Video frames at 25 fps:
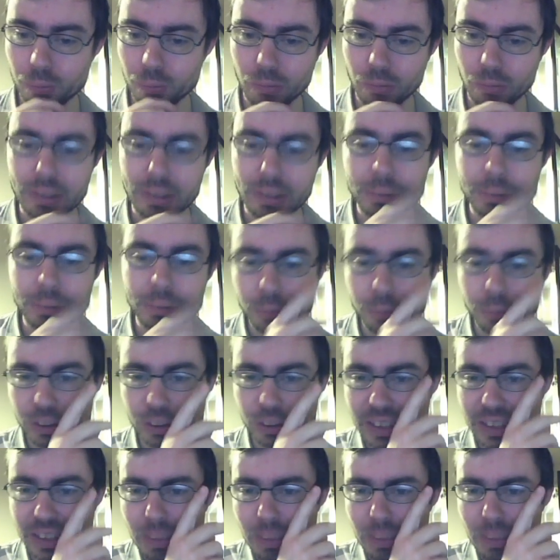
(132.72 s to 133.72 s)
I was
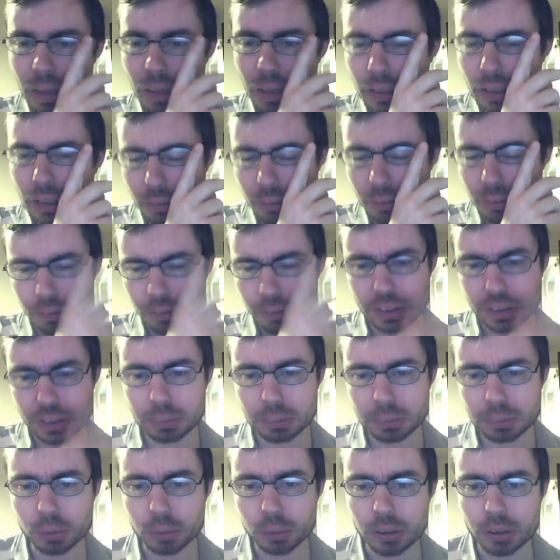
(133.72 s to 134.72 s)
emailing and
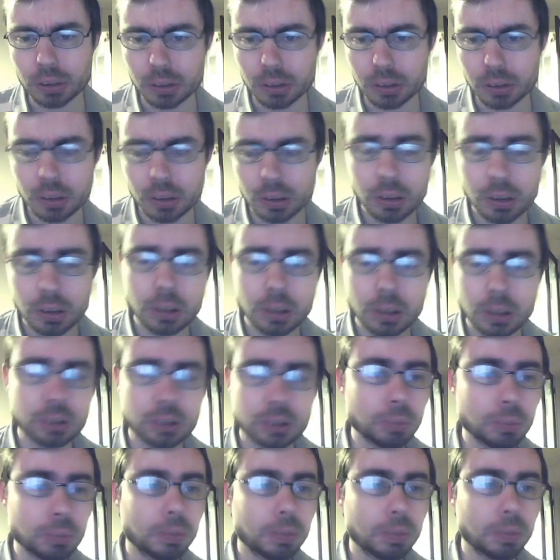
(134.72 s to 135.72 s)
Facebooking and
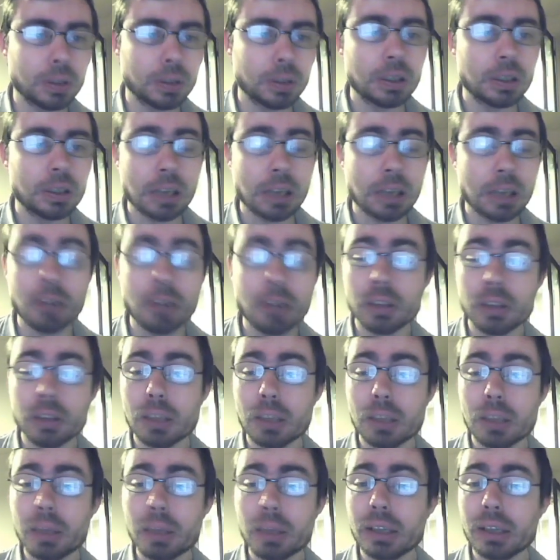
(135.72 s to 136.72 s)
sort of
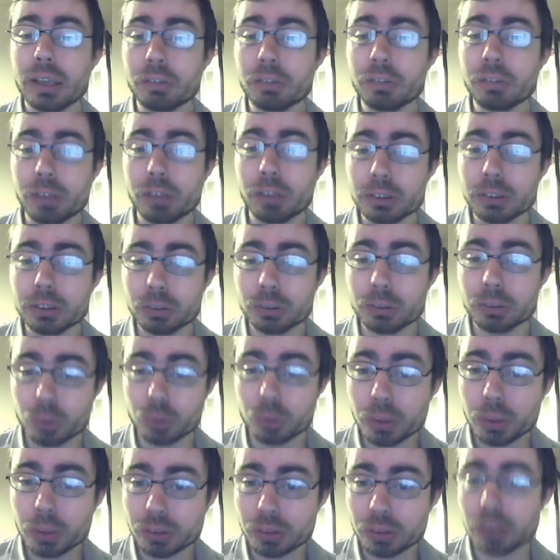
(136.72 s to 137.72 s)
hurriedly making friends on
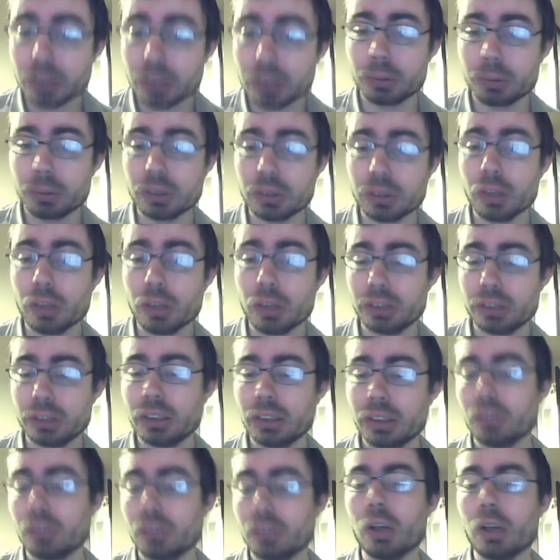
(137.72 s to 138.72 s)
Twitter, actually, because
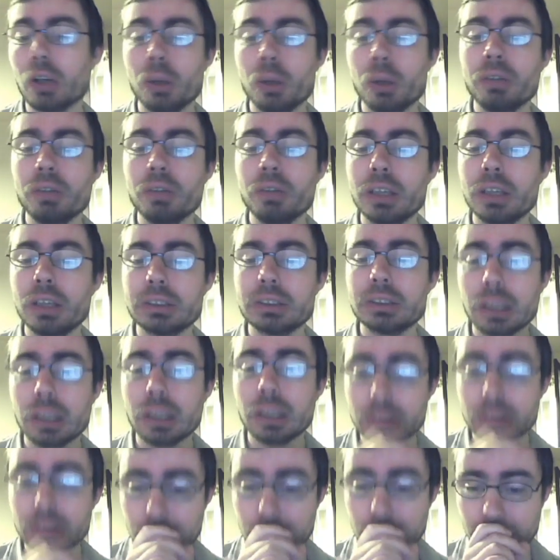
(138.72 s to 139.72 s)
I'd only really
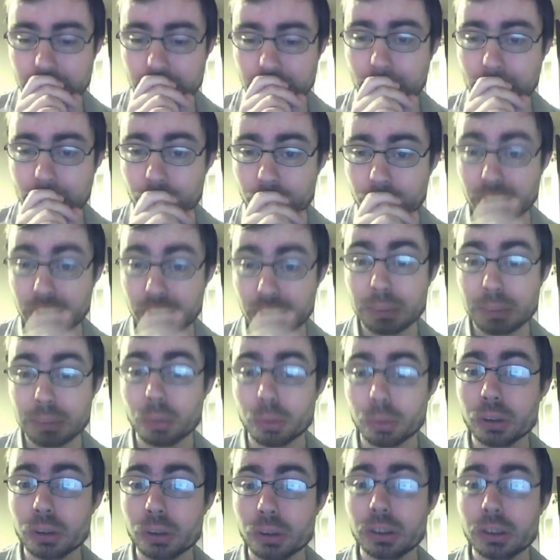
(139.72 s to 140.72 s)
started this account at this
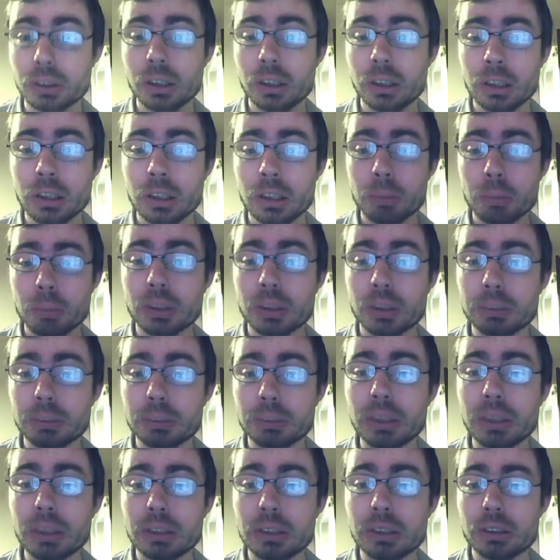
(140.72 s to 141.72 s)
point, because
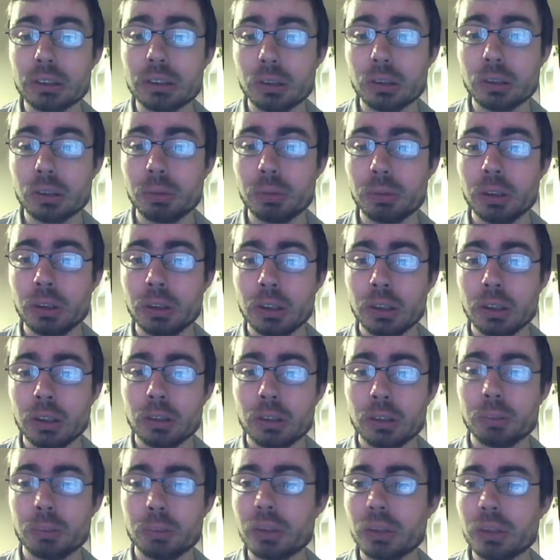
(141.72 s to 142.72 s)
basically to
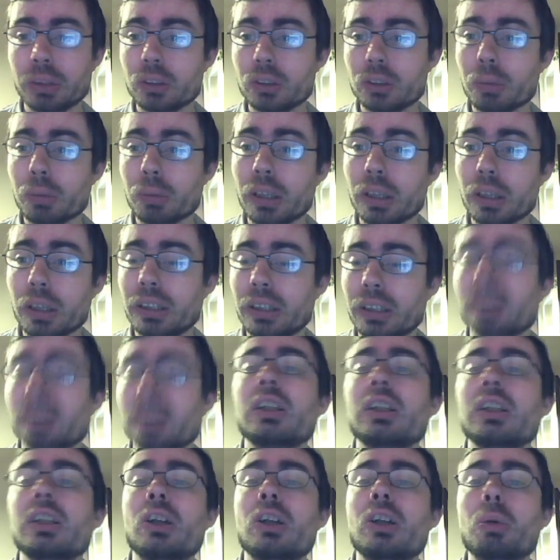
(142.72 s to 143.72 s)
make sure
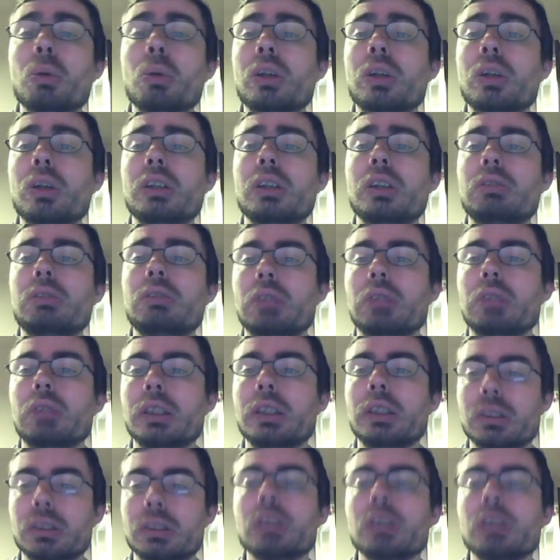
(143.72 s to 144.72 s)
no one could at
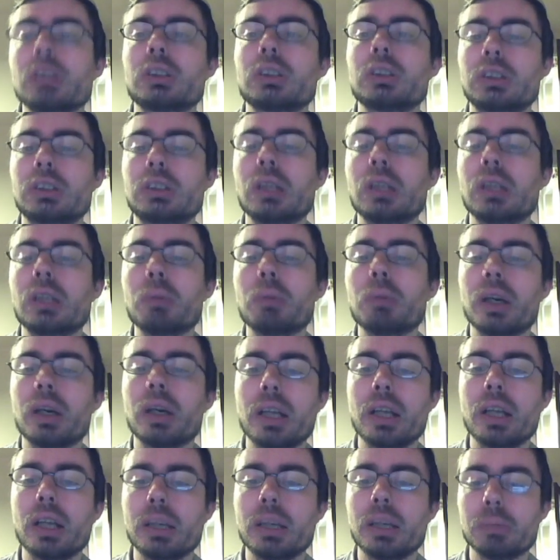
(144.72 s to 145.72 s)
least steal my
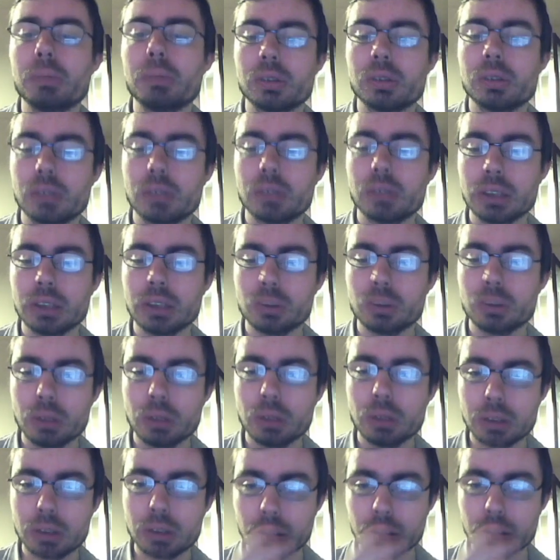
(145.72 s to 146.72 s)
name. That's all
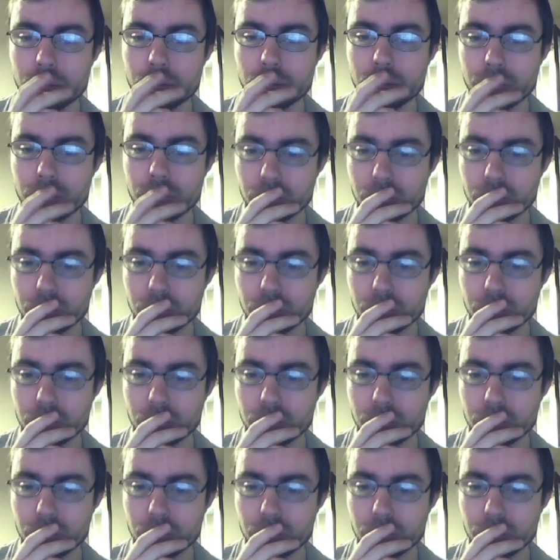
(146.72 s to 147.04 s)
I'd done.